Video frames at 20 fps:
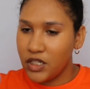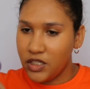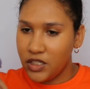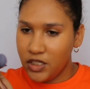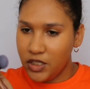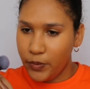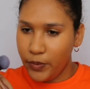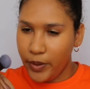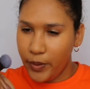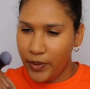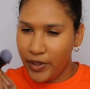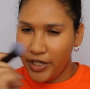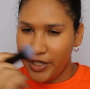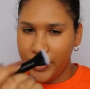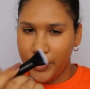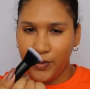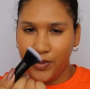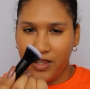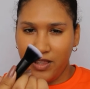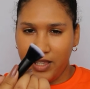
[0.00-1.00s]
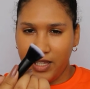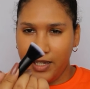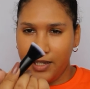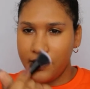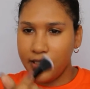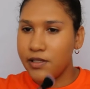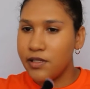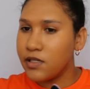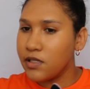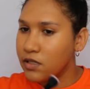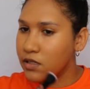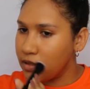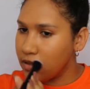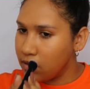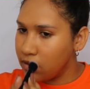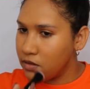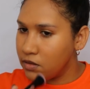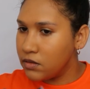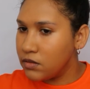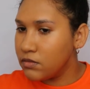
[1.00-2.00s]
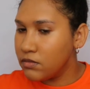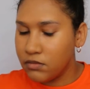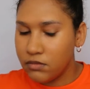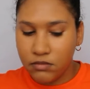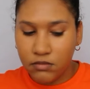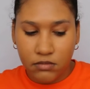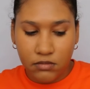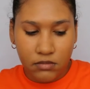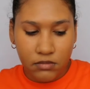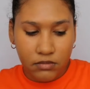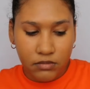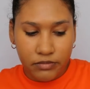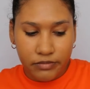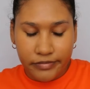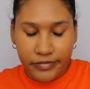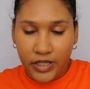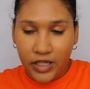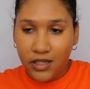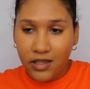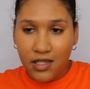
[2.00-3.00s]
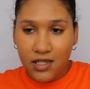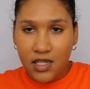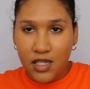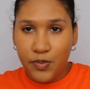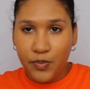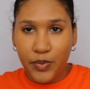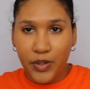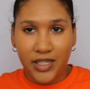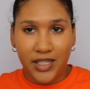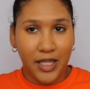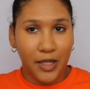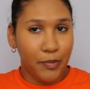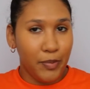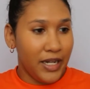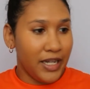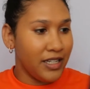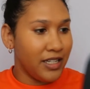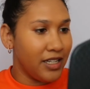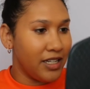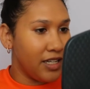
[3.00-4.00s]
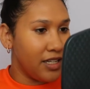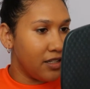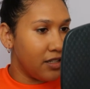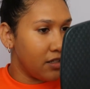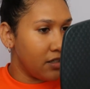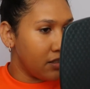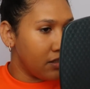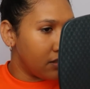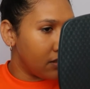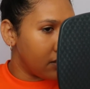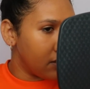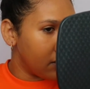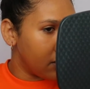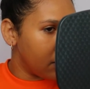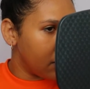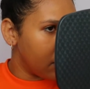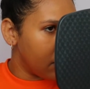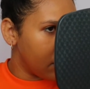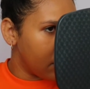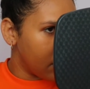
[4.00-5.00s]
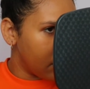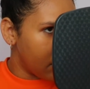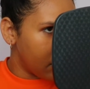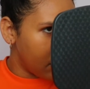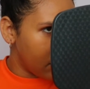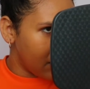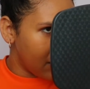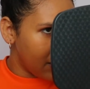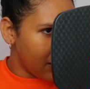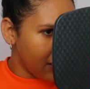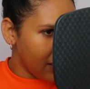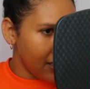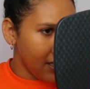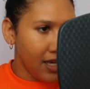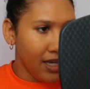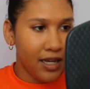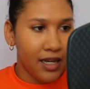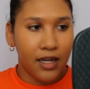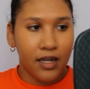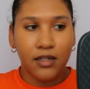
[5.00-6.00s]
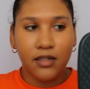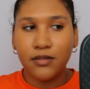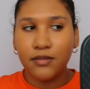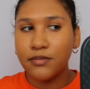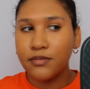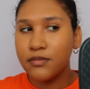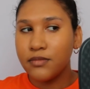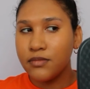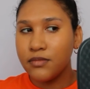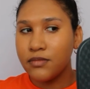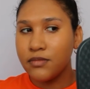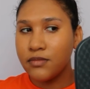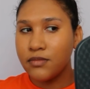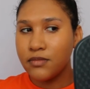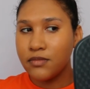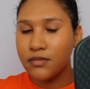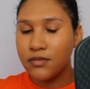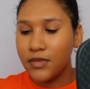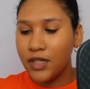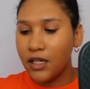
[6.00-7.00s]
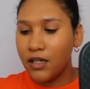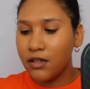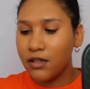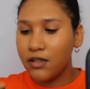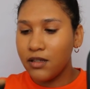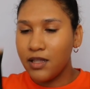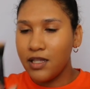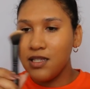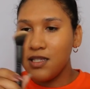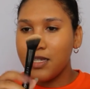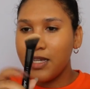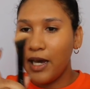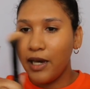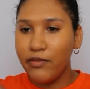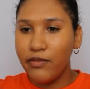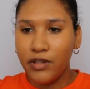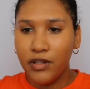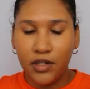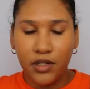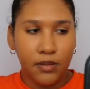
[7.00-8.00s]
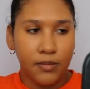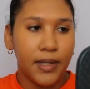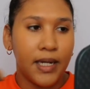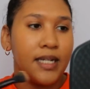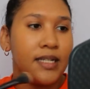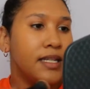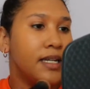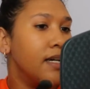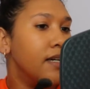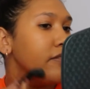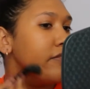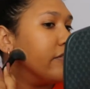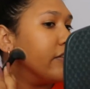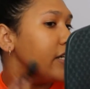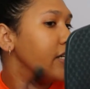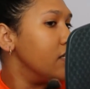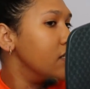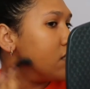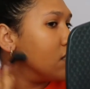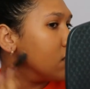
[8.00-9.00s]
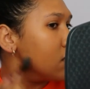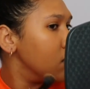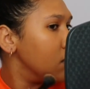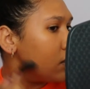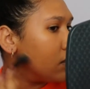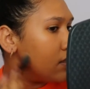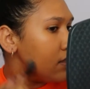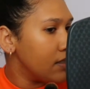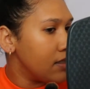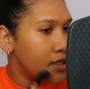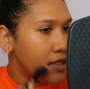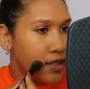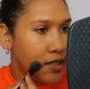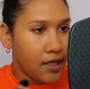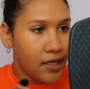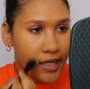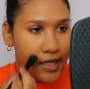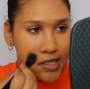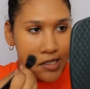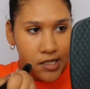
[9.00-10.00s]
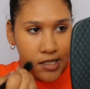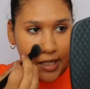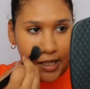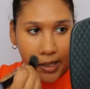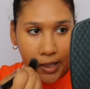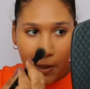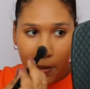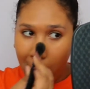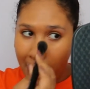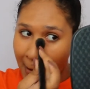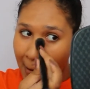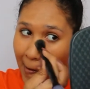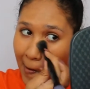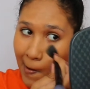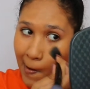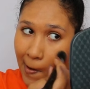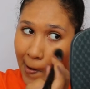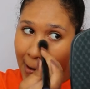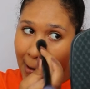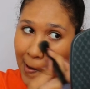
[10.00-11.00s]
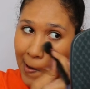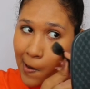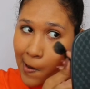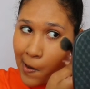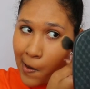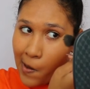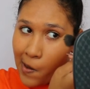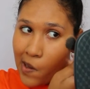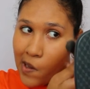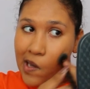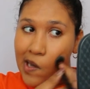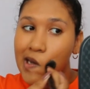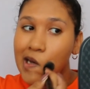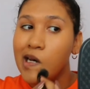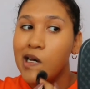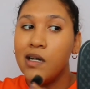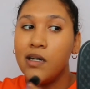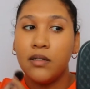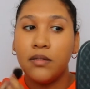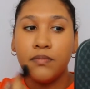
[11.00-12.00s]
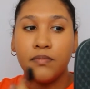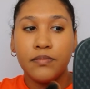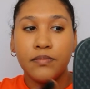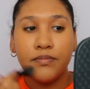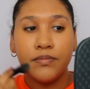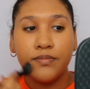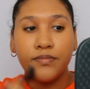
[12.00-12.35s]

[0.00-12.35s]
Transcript: Do we want to do the things? I think this is pretty blended in. Yeah. Like this covered my entire face really nicely. No